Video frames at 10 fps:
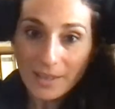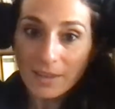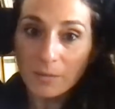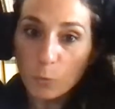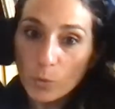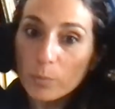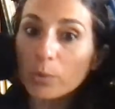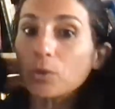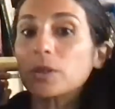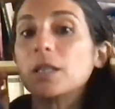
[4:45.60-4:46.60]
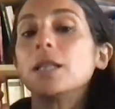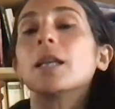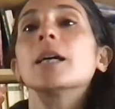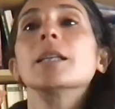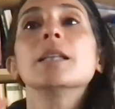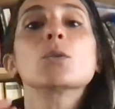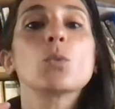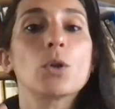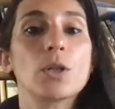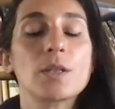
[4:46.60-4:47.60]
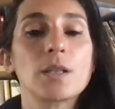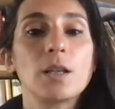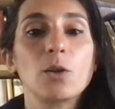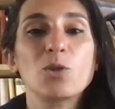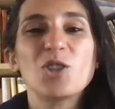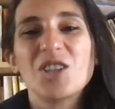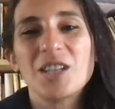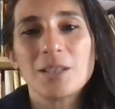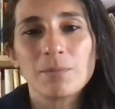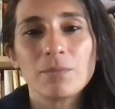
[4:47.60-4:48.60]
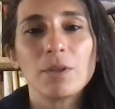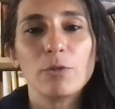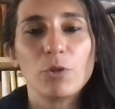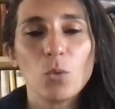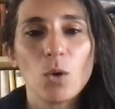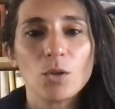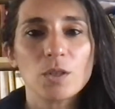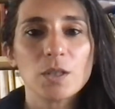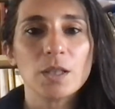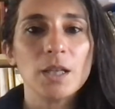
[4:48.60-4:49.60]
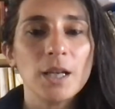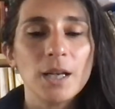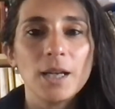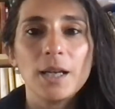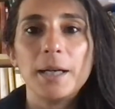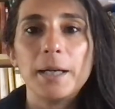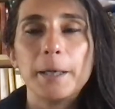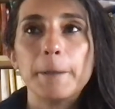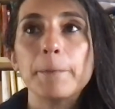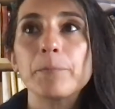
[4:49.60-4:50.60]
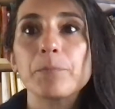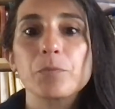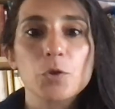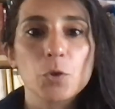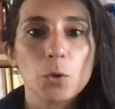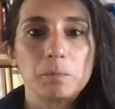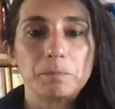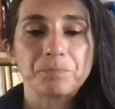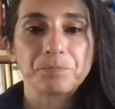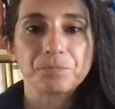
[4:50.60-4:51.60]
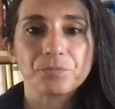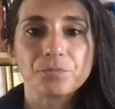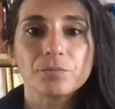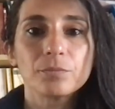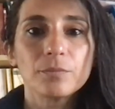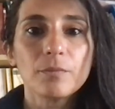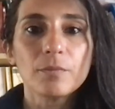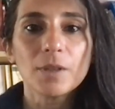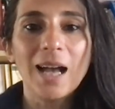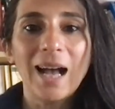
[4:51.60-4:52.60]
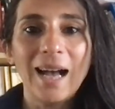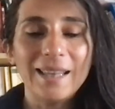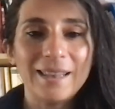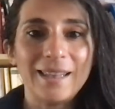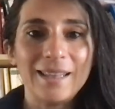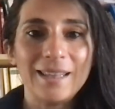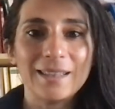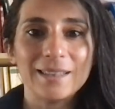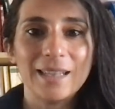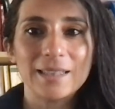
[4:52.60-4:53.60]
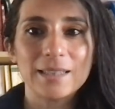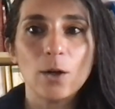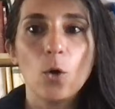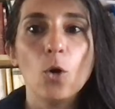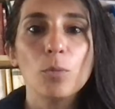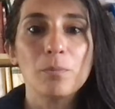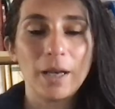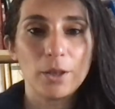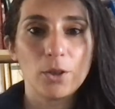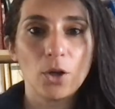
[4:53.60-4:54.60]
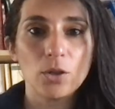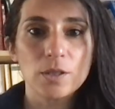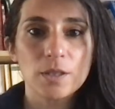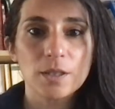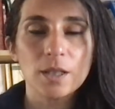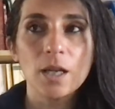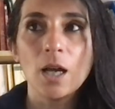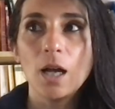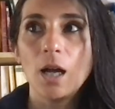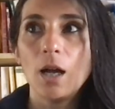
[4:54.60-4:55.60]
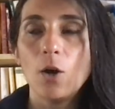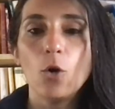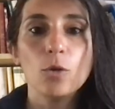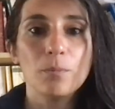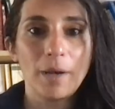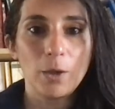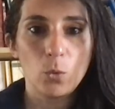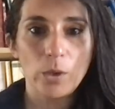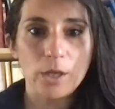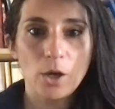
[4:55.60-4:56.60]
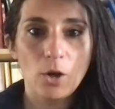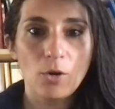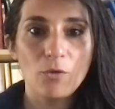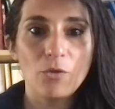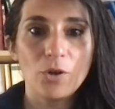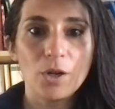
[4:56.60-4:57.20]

that we put in these words, logicism, if you want. So I think that all my thoughts, all my way of